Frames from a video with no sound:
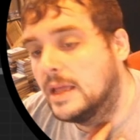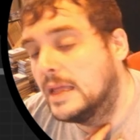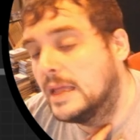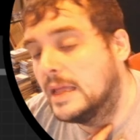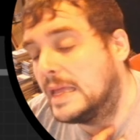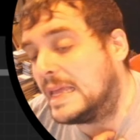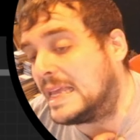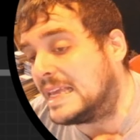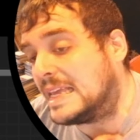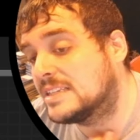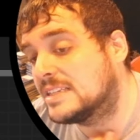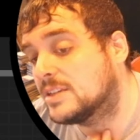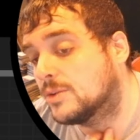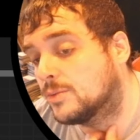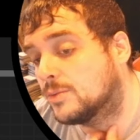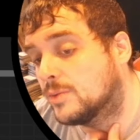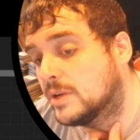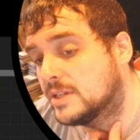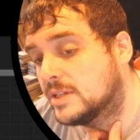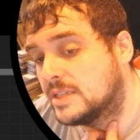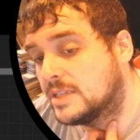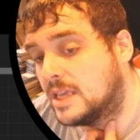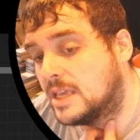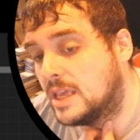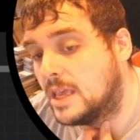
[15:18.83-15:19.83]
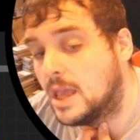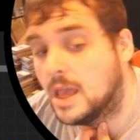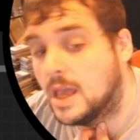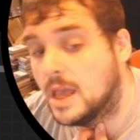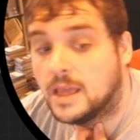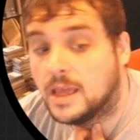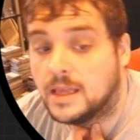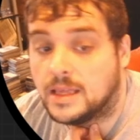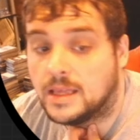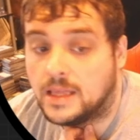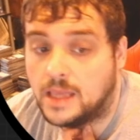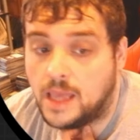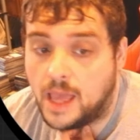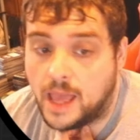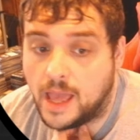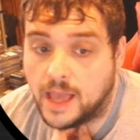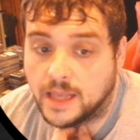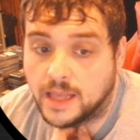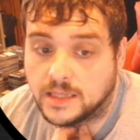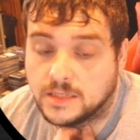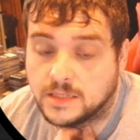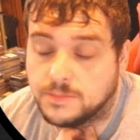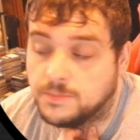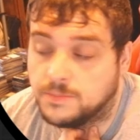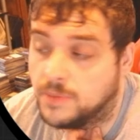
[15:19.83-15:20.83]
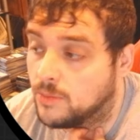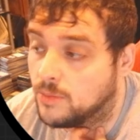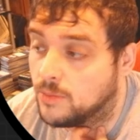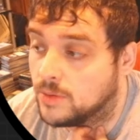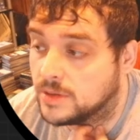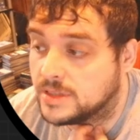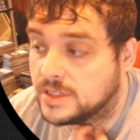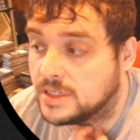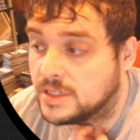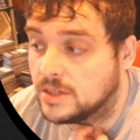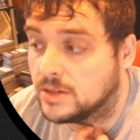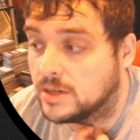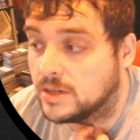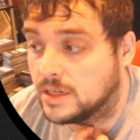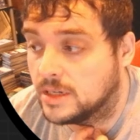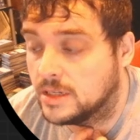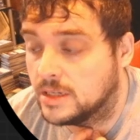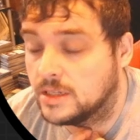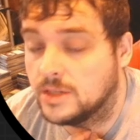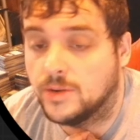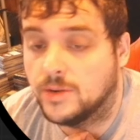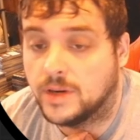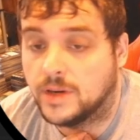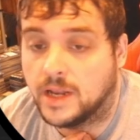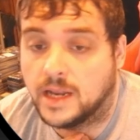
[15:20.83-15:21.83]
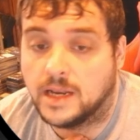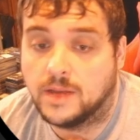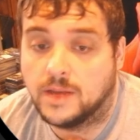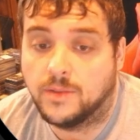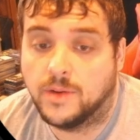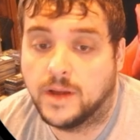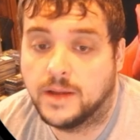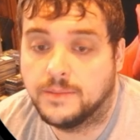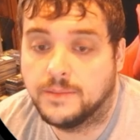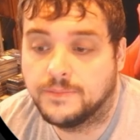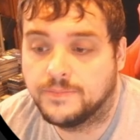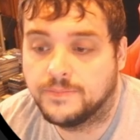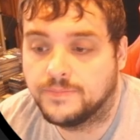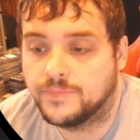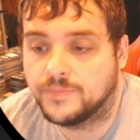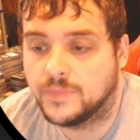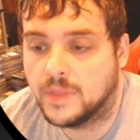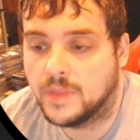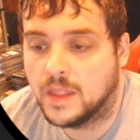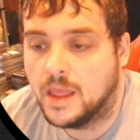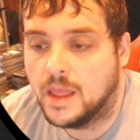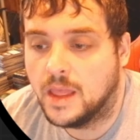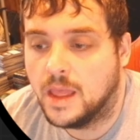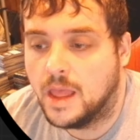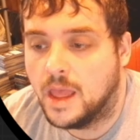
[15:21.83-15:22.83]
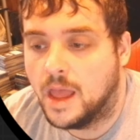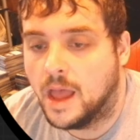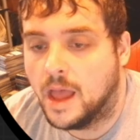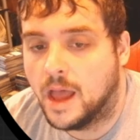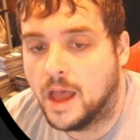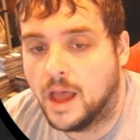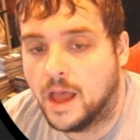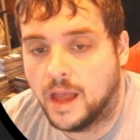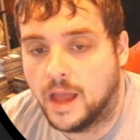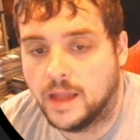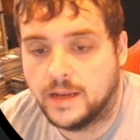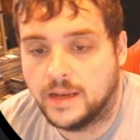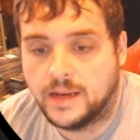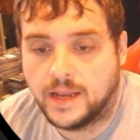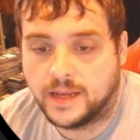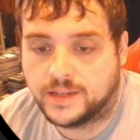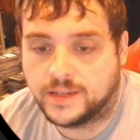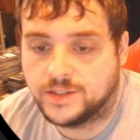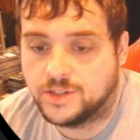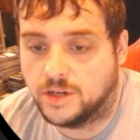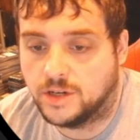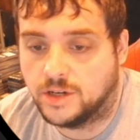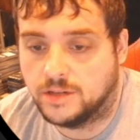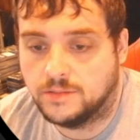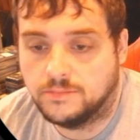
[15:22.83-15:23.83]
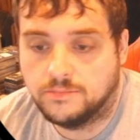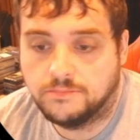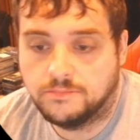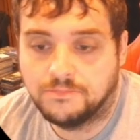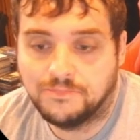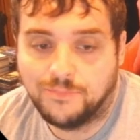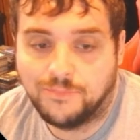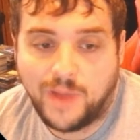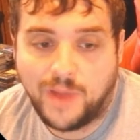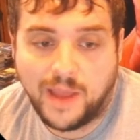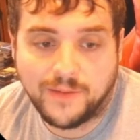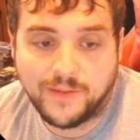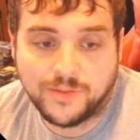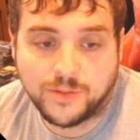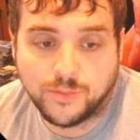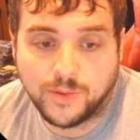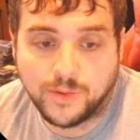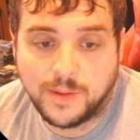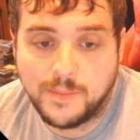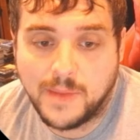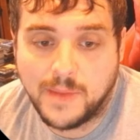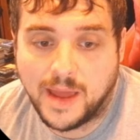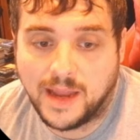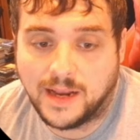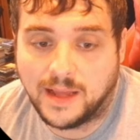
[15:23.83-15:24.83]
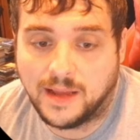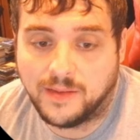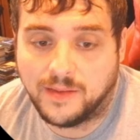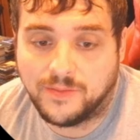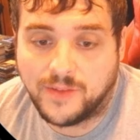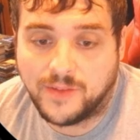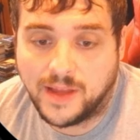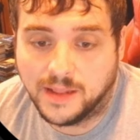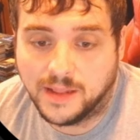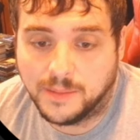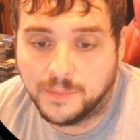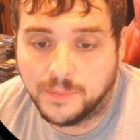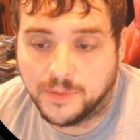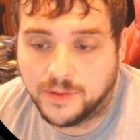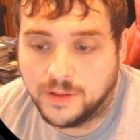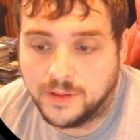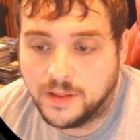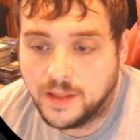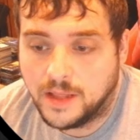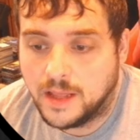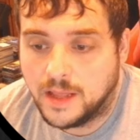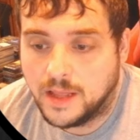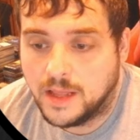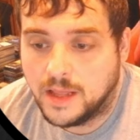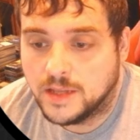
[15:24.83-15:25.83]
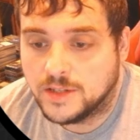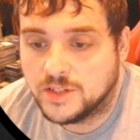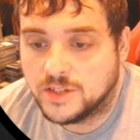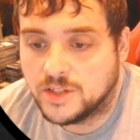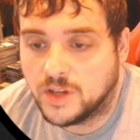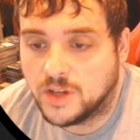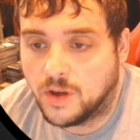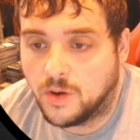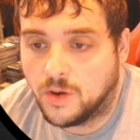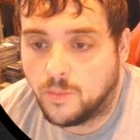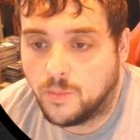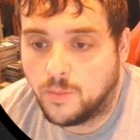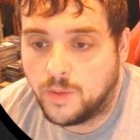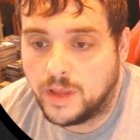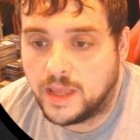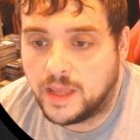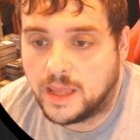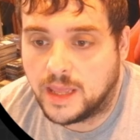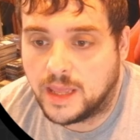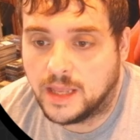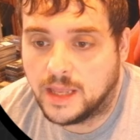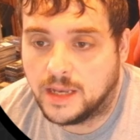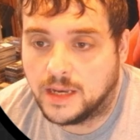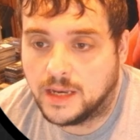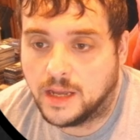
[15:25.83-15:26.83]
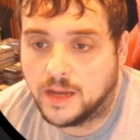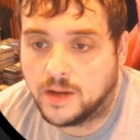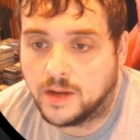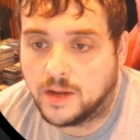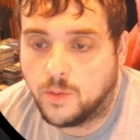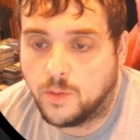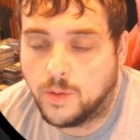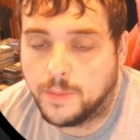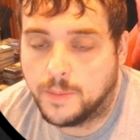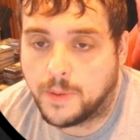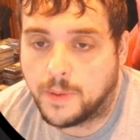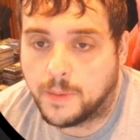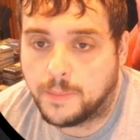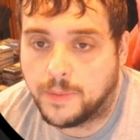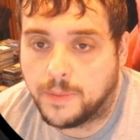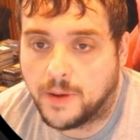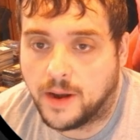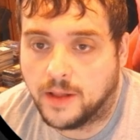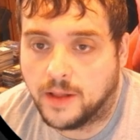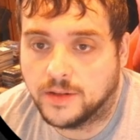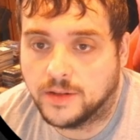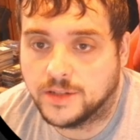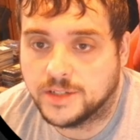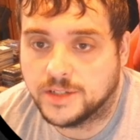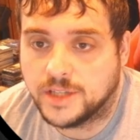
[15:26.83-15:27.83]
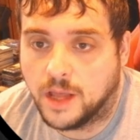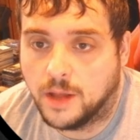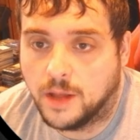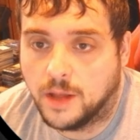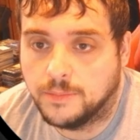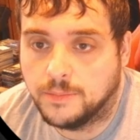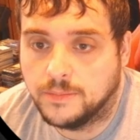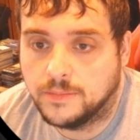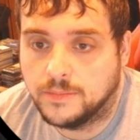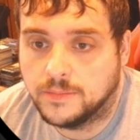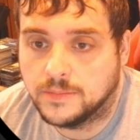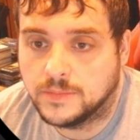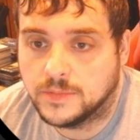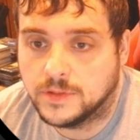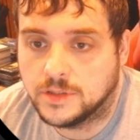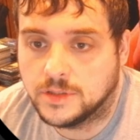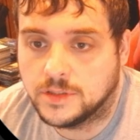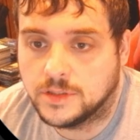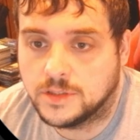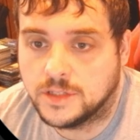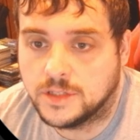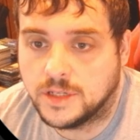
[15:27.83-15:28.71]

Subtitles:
Is it risky? Yes, but we're still going to do it anyway. Next turn, we have 3 mana available, so we can equip our Prowler's Helm to